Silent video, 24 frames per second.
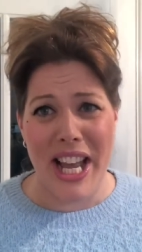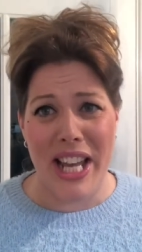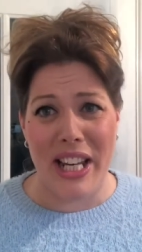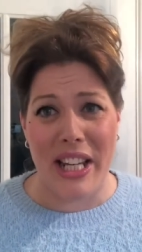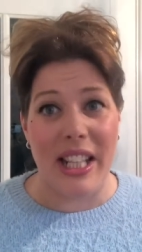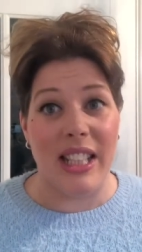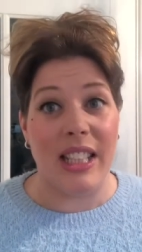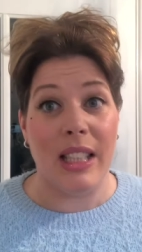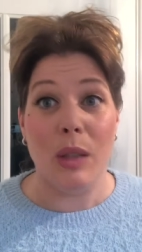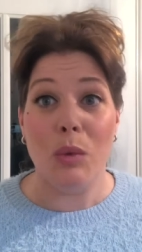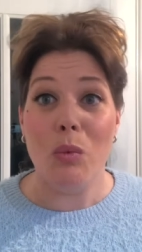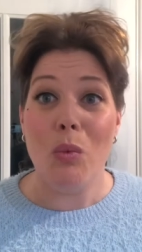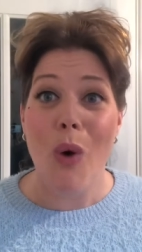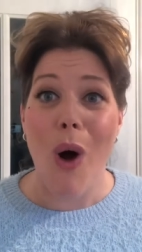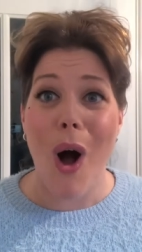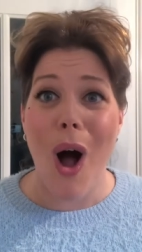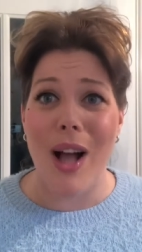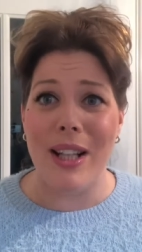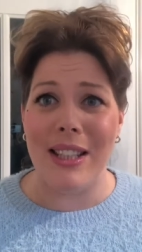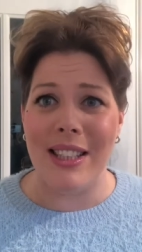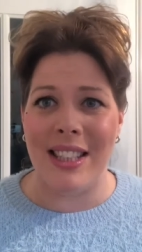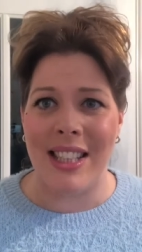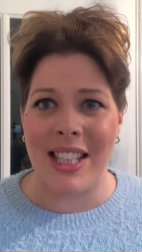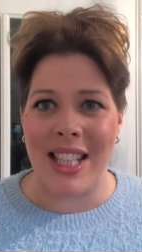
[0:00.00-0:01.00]
it's
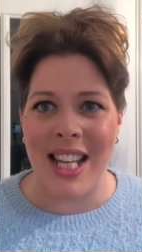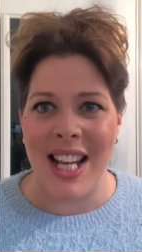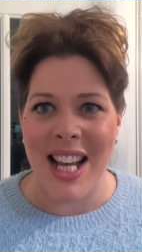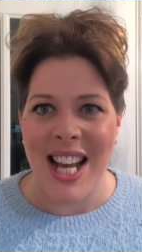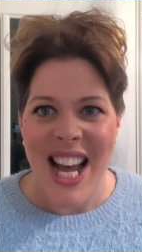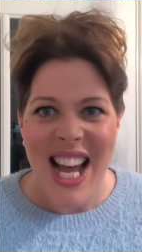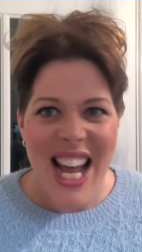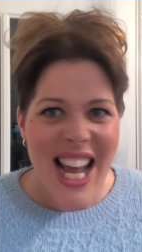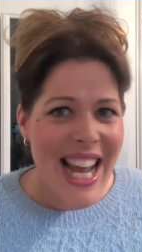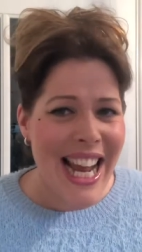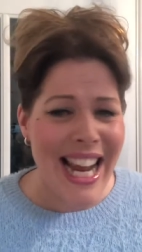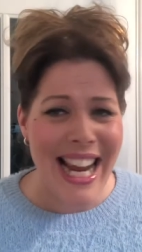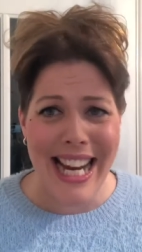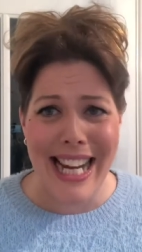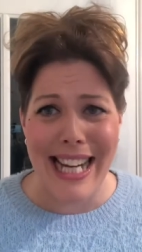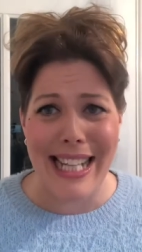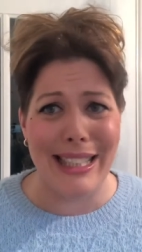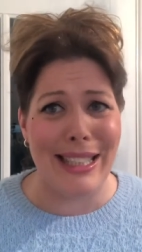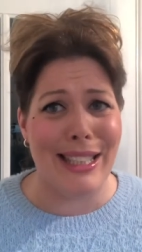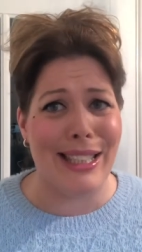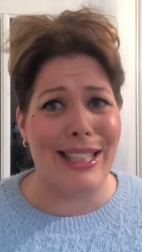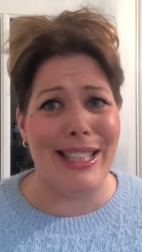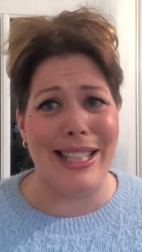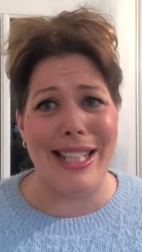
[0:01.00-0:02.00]
what he
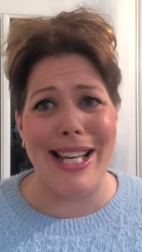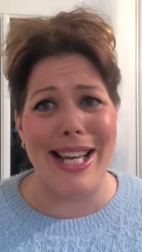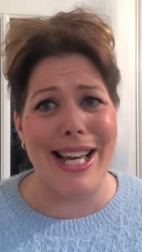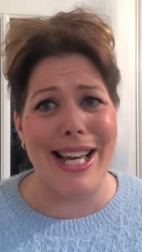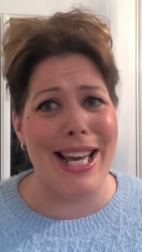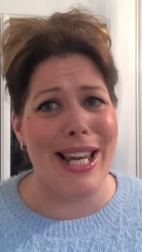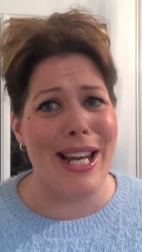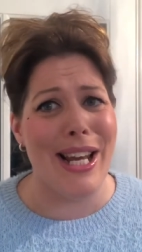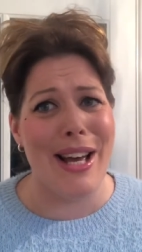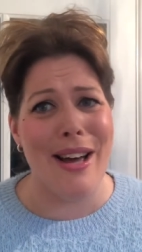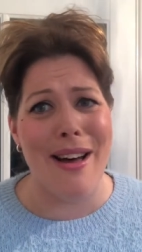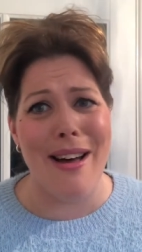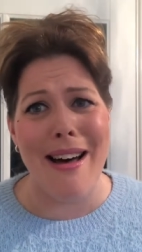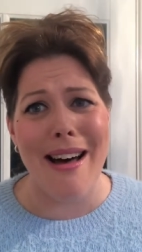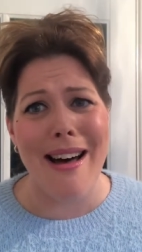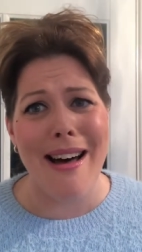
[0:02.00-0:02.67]
didn't.